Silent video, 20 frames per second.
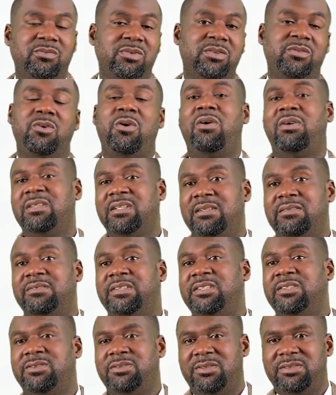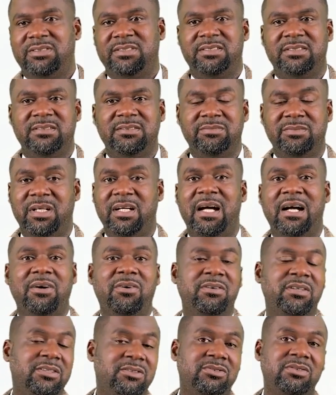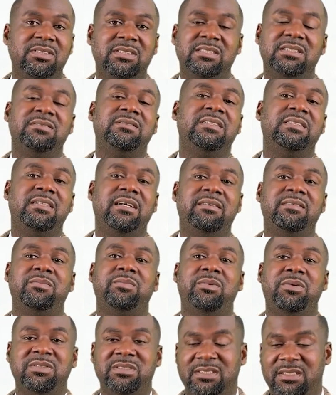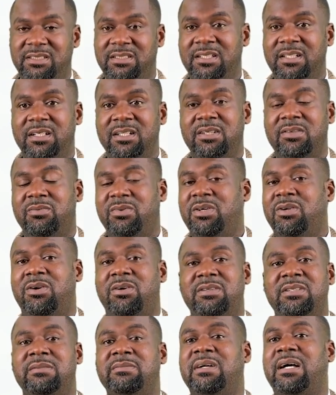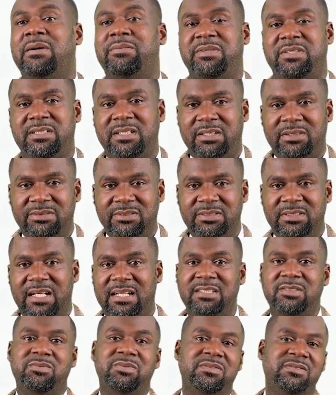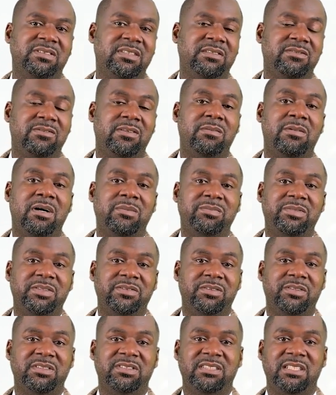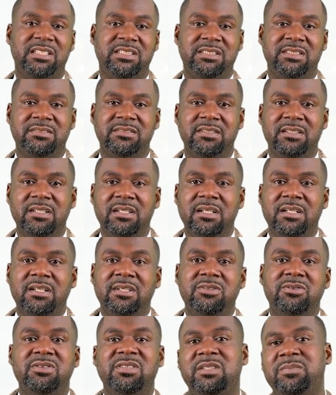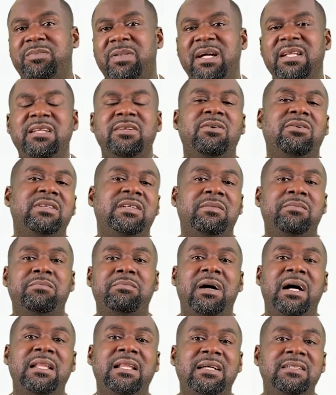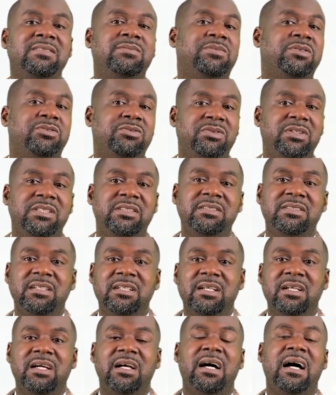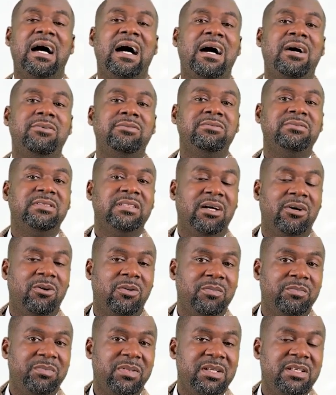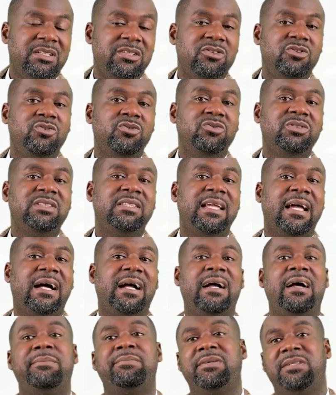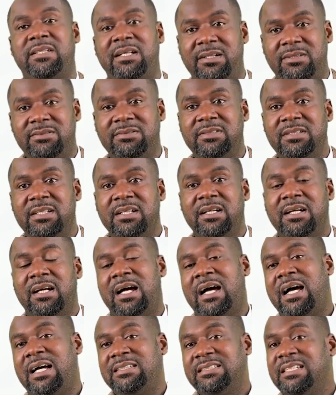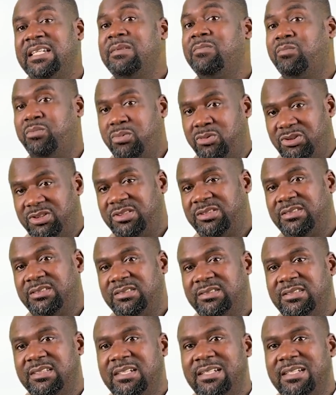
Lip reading: we call them resources, but according to integrated reporting, we call them capitals, as we've seen from our previous session. So depending on the balance between how the company used their capital as inputs